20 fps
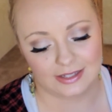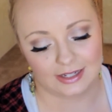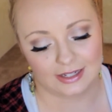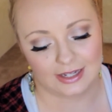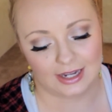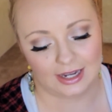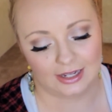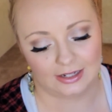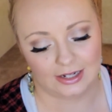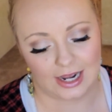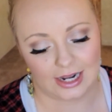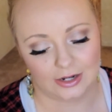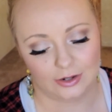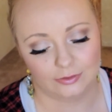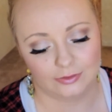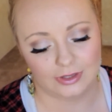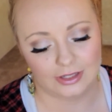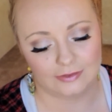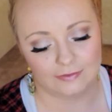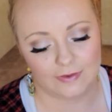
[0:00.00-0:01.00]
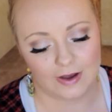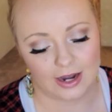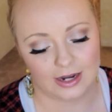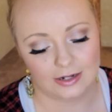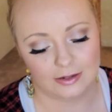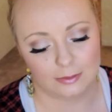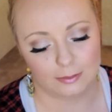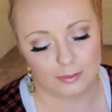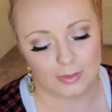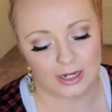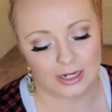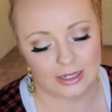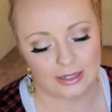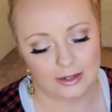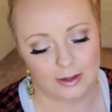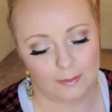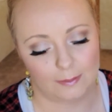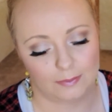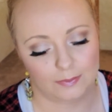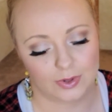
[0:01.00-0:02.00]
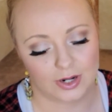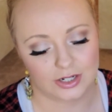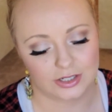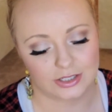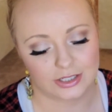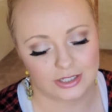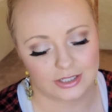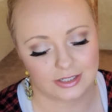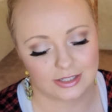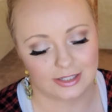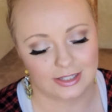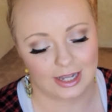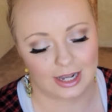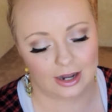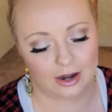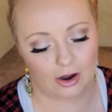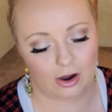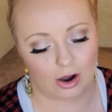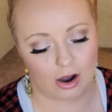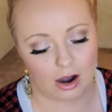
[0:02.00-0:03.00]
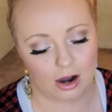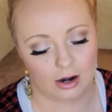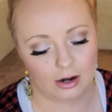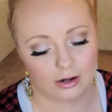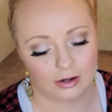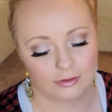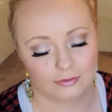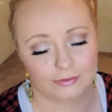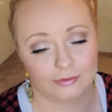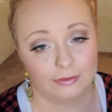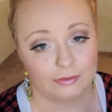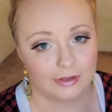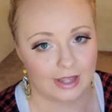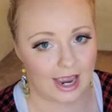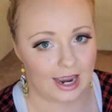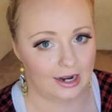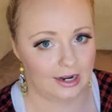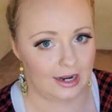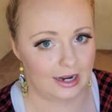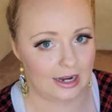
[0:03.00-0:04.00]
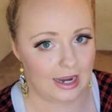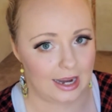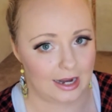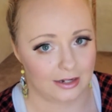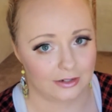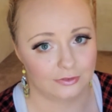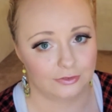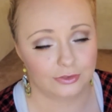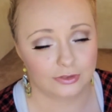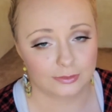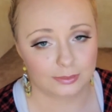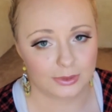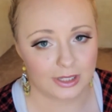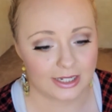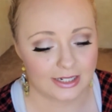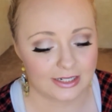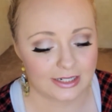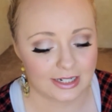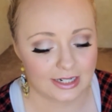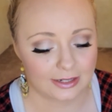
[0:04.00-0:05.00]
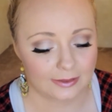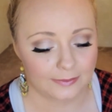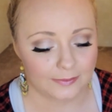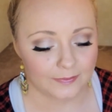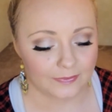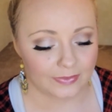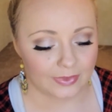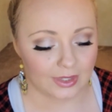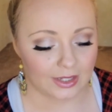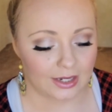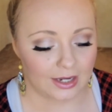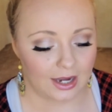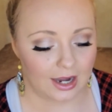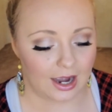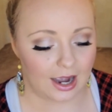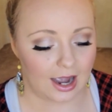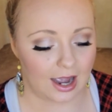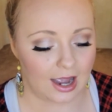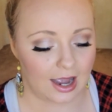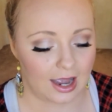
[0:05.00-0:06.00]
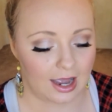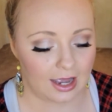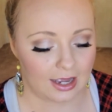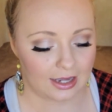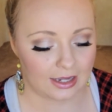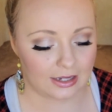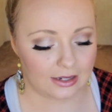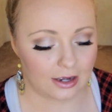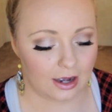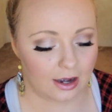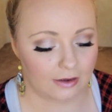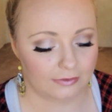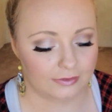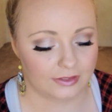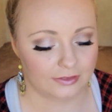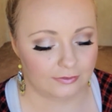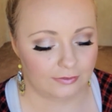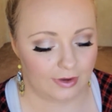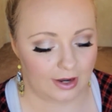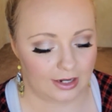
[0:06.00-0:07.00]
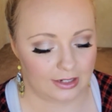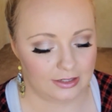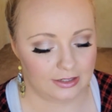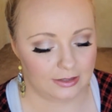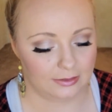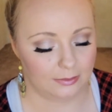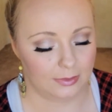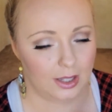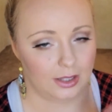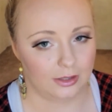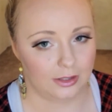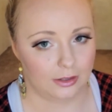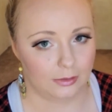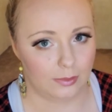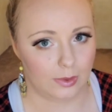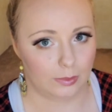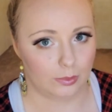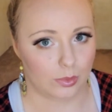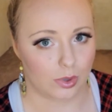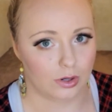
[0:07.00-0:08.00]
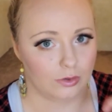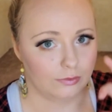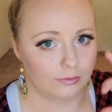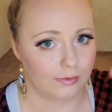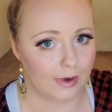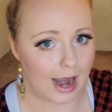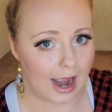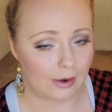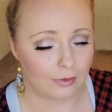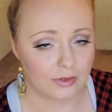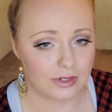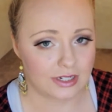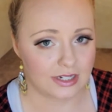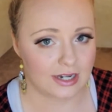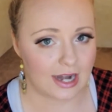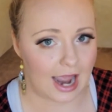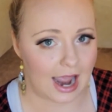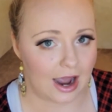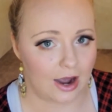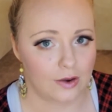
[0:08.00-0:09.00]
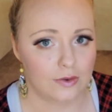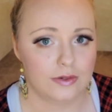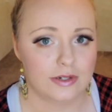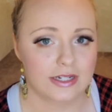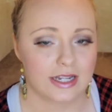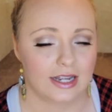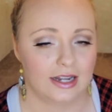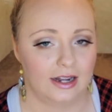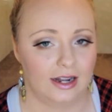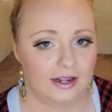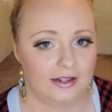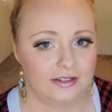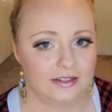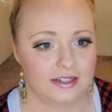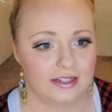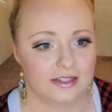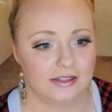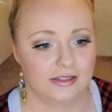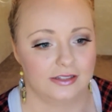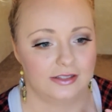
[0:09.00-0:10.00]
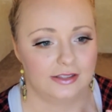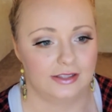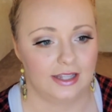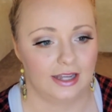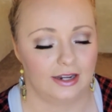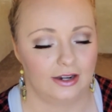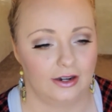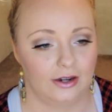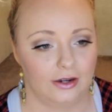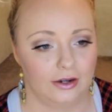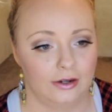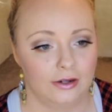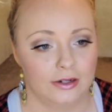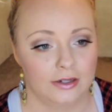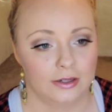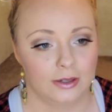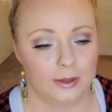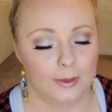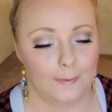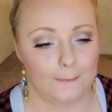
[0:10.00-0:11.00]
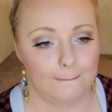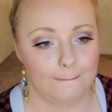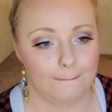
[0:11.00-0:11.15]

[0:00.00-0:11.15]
this. Again, I don't really find many brushes that are flat and for blending. I often find them a little bit more rounded out, and they're